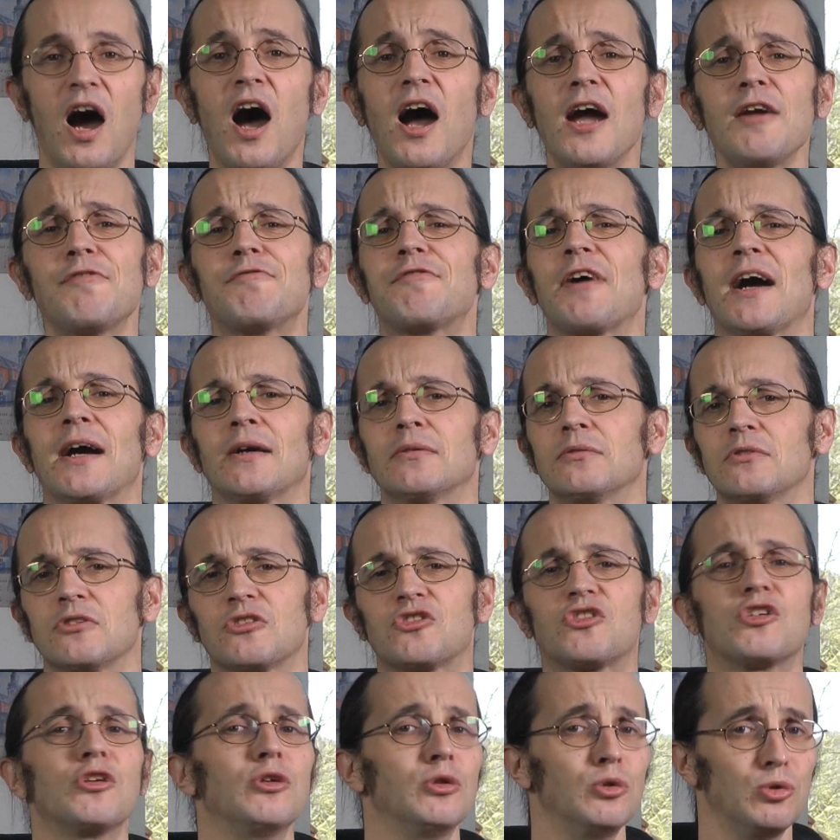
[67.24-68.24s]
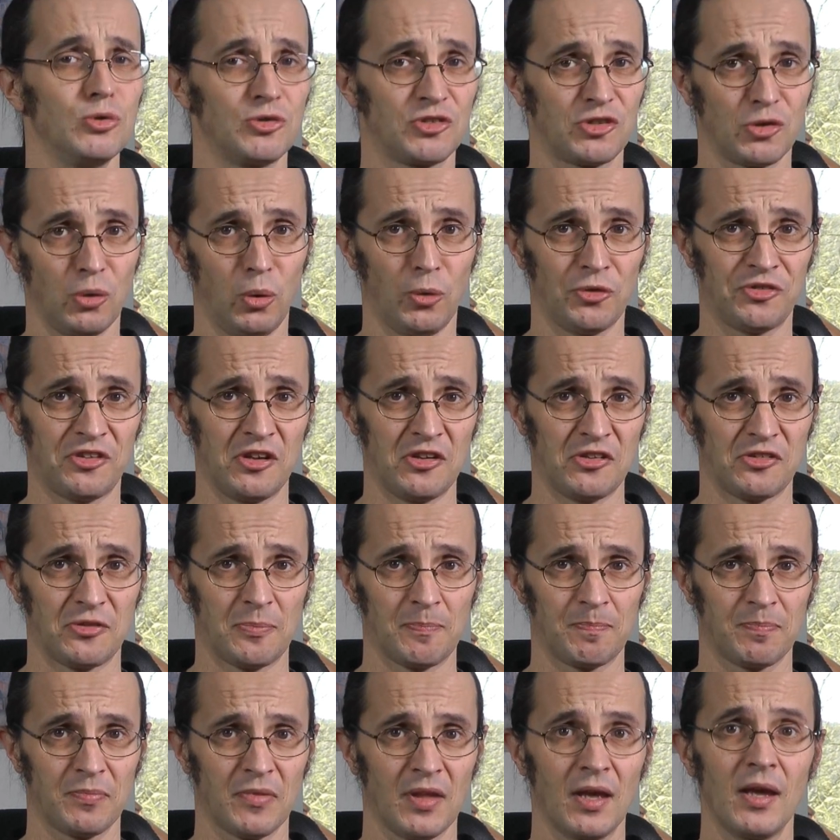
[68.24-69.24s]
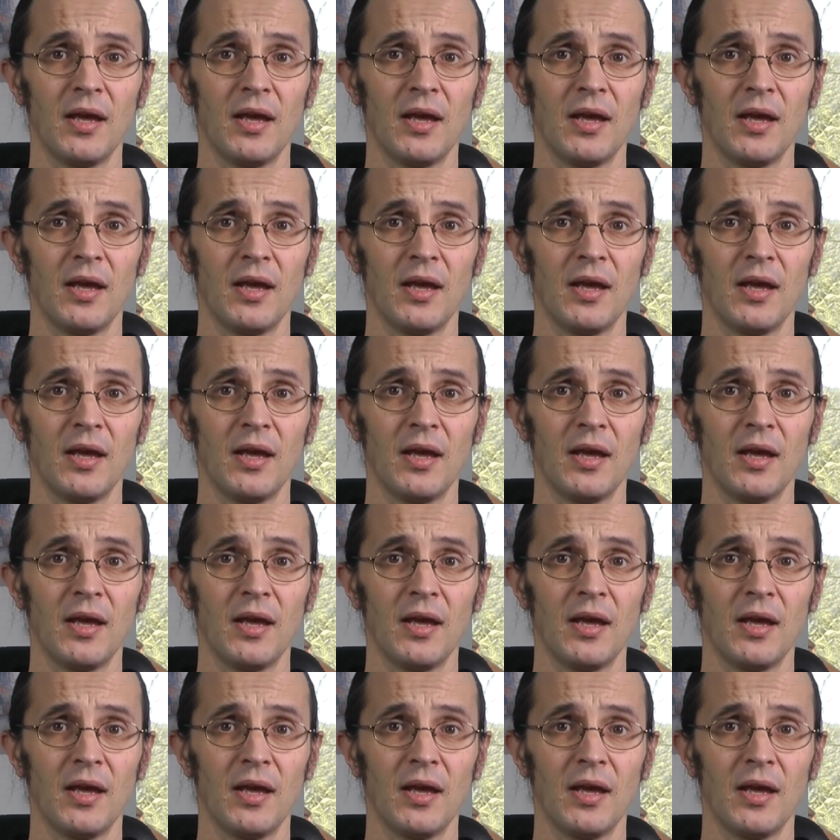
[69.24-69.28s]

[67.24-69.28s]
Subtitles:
I found two sources.